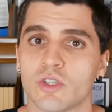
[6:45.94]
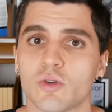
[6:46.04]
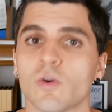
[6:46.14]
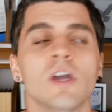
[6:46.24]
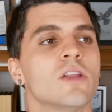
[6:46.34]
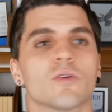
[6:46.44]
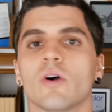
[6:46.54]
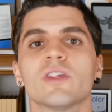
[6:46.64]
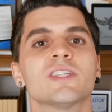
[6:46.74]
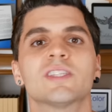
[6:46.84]
2. They're
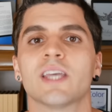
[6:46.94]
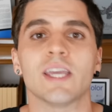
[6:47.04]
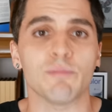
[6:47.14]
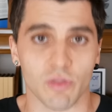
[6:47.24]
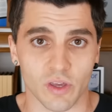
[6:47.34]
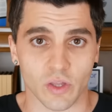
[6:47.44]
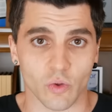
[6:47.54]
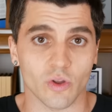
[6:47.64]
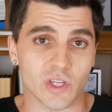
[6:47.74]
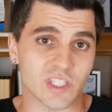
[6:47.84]
all the same thing.
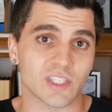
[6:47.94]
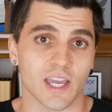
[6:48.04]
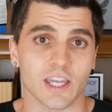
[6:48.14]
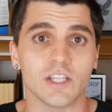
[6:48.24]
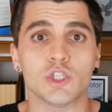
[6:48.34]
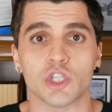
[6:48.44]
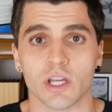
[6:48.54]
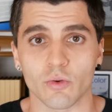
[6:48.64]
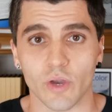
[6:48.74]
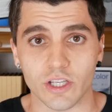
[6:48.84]
They're all the second
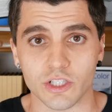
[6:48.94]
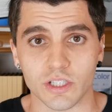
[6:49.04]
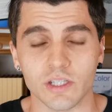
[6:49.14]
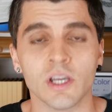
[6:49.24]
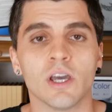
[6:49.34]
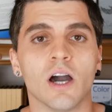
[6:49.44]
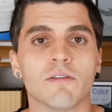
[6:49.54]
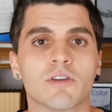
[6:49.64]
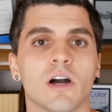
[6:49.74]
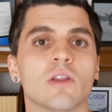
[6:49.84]
generation
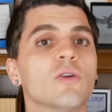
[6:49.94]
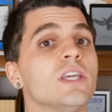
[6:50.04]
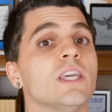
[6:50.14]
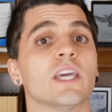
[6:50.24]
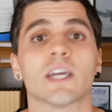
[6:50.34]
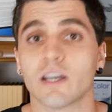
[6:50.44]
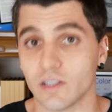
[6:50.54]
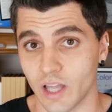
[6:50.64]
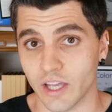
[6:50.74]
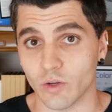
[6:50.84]
of color E Ink
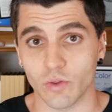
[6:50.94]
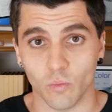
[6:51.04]
Kaleido,